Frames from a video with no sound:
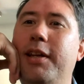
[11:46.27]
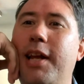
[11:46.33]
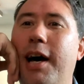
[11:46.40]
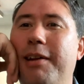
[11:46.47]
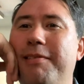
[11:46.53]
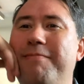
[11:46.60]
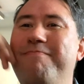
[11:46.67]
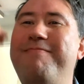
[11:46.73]

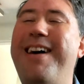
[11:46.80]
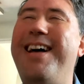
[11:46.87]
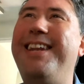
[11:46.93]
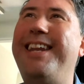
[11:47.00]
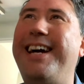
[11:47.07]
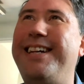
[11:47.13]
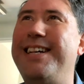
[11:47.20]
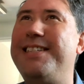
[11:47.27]
not not
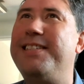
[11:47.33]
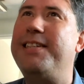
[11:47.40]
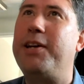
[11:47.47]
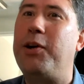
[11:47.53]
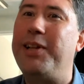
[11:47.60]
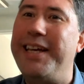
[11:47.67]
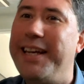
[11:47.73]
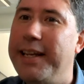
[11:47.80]
like
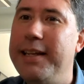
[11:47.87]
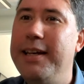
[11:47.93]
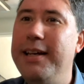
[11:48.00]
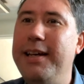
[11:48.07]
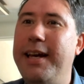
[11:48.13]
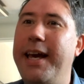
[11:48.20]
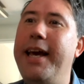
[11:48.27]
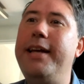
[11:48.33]
necessarily
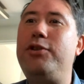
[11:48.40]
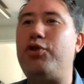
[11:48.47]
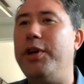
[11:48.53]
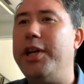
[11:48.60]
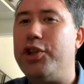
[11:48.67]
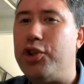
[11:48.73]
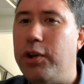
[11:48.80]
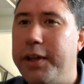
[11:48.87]

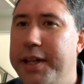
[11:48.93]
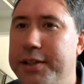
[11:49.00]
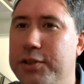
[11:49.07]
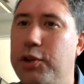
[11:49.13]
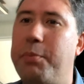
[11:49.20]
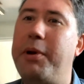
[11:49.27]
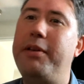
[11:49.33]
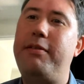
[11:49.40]
traditional
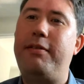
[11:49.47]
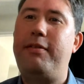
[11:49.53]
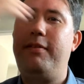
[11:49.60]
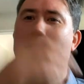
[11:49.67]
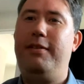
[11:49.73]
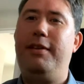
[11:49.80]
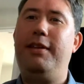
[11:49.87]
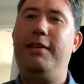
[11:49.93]
instrument.
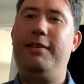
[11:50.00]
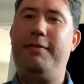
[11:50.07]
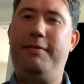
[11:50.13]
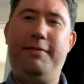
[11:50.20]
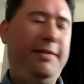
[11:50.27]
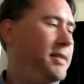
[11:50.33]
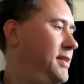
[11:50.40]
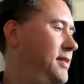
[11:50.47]

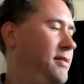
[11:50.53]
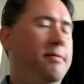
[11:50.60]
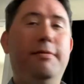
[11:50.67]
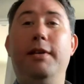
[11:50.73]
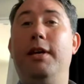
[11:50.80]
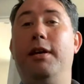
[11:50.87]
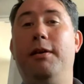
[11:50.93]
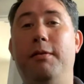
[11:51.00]
Okay.
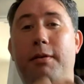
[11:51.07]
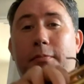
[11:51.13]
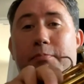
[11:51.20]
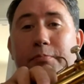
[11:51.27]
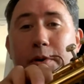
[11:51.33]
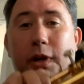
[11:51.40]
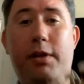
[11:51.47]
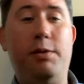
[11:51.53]

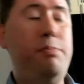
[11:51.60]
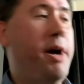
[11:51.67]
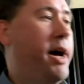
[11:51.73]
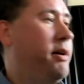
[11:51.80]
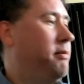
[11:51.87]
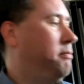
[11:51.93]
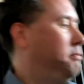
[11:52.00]
Putting this back.